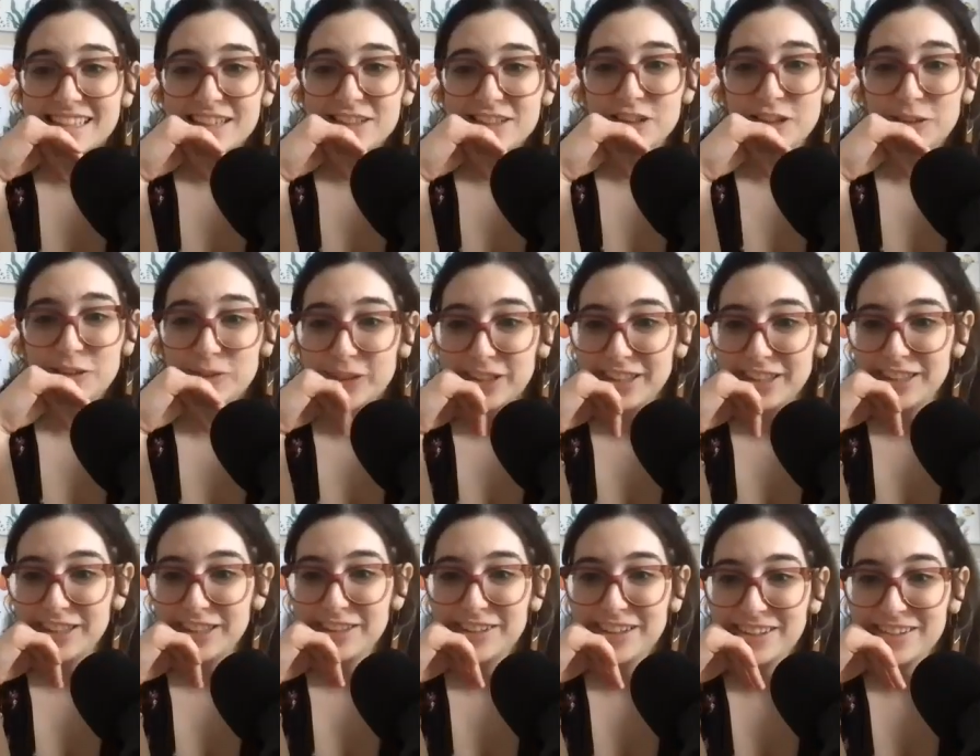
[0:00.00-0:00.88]
actually a
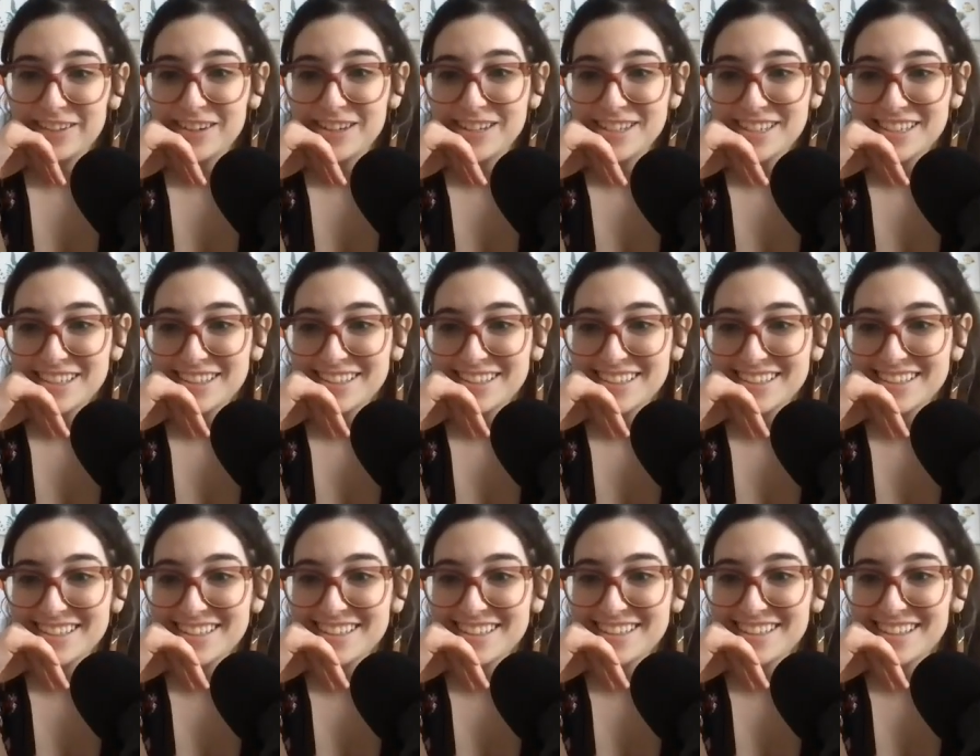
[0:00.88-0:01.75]
really great question
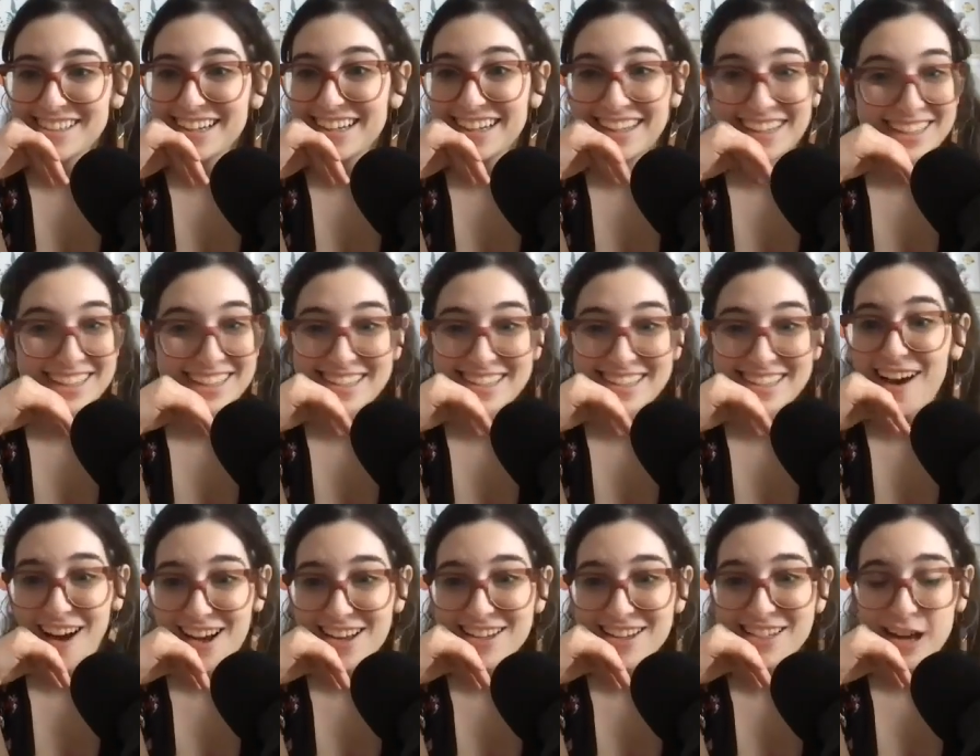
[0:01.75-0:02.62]
because it's a it's a
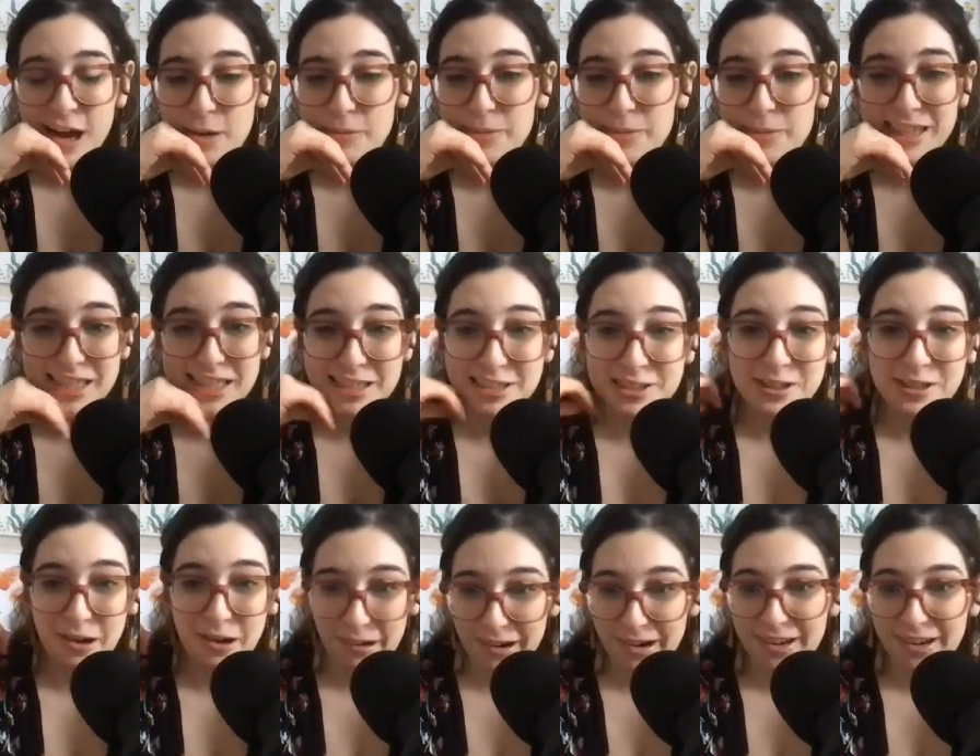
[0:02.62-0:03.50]
hot topic it
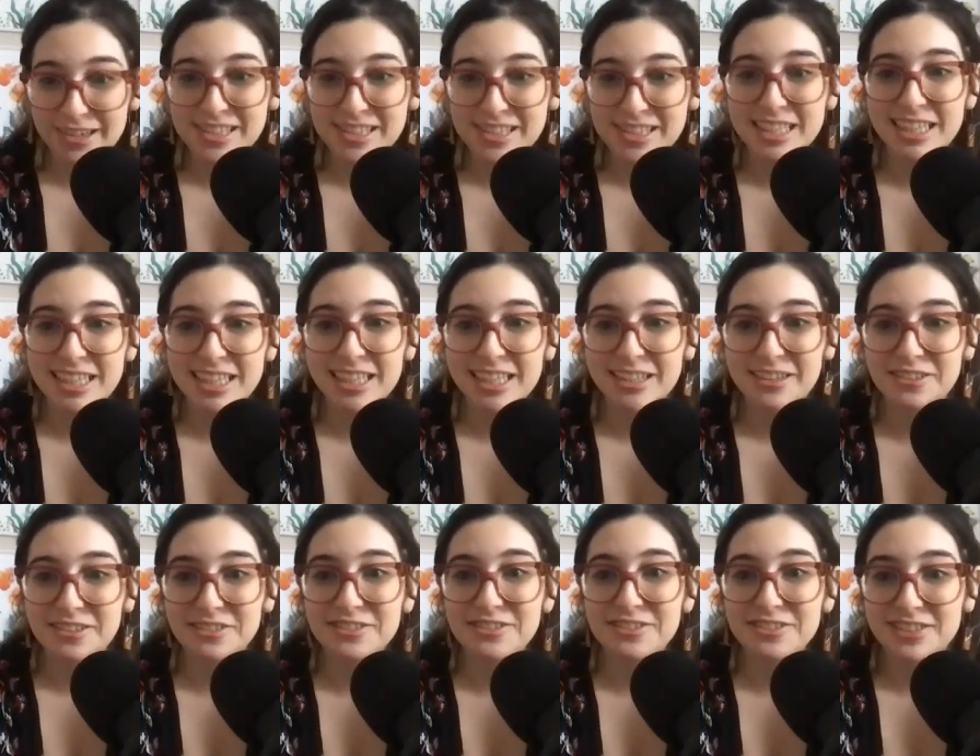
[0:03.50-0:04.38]
is hard to
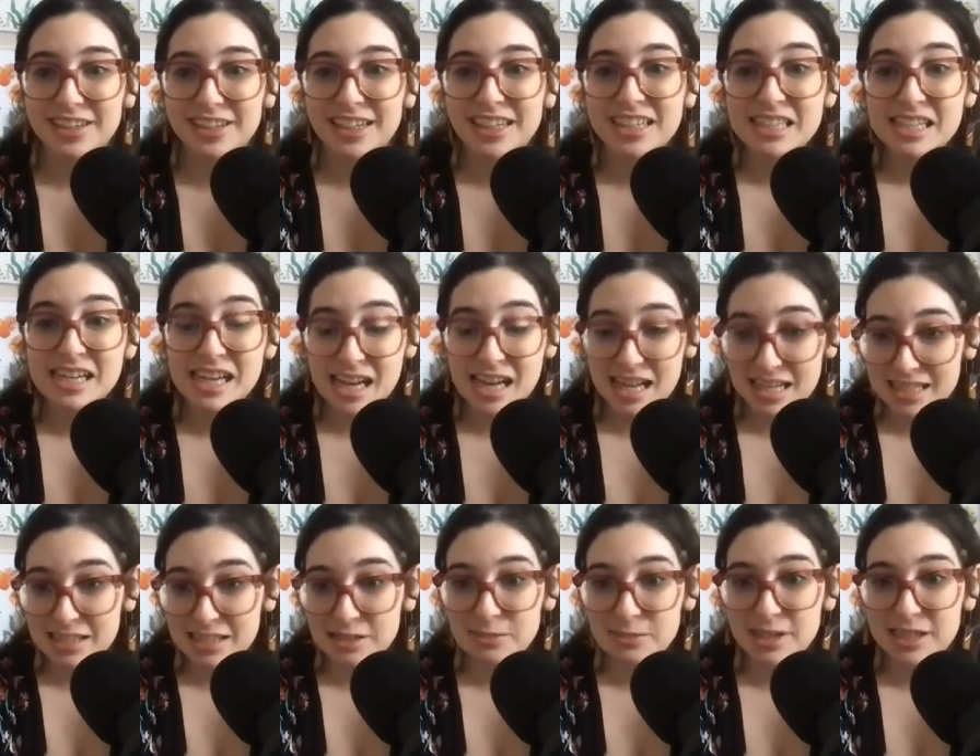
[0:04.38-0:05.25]
give
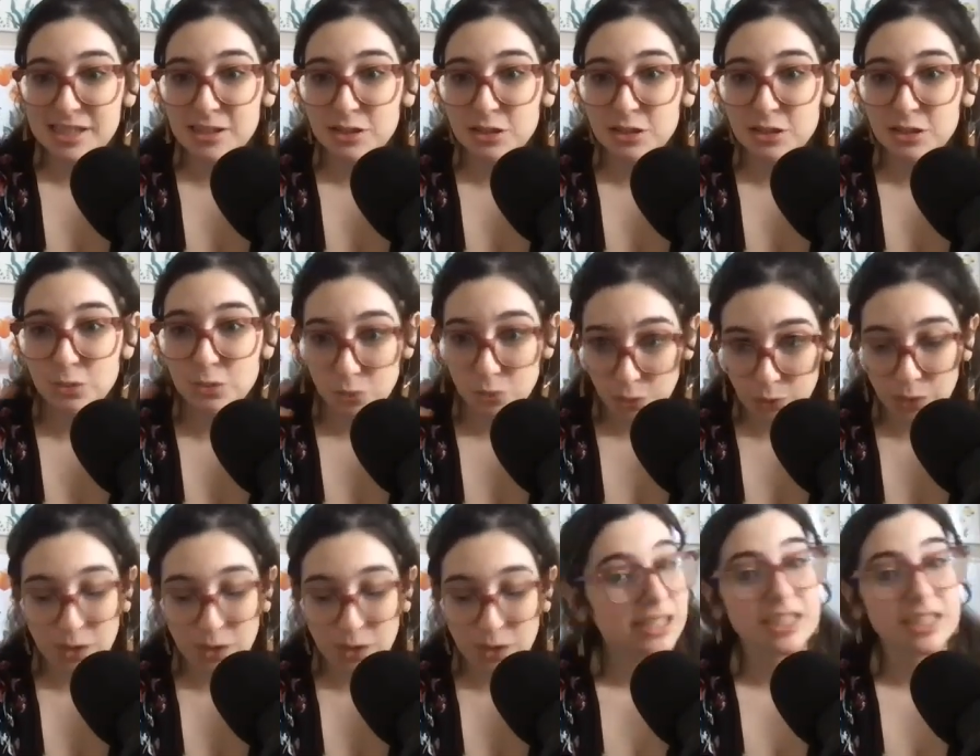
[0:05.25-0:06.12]
estimates and you
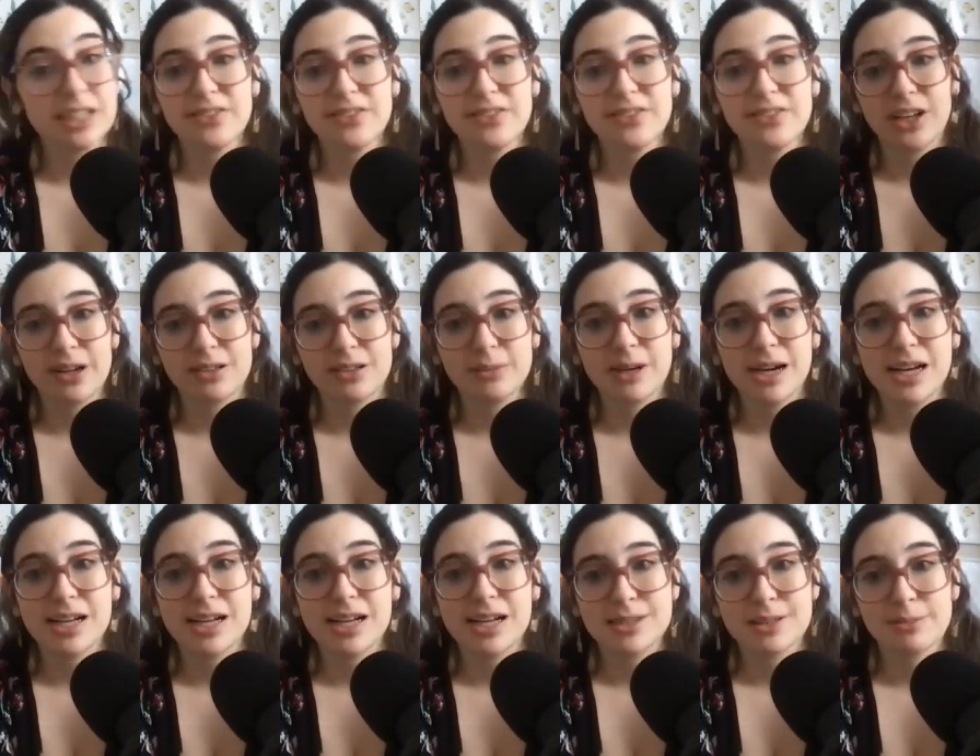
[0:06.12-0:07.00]
want to give that
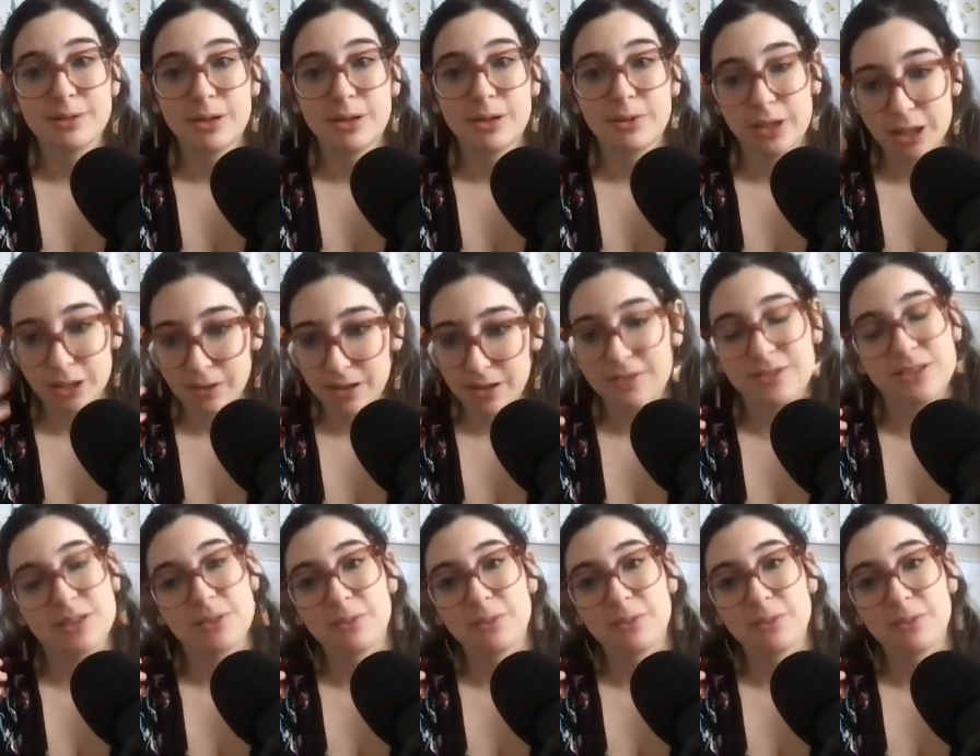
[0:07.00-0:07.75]
roundabout estimate when you have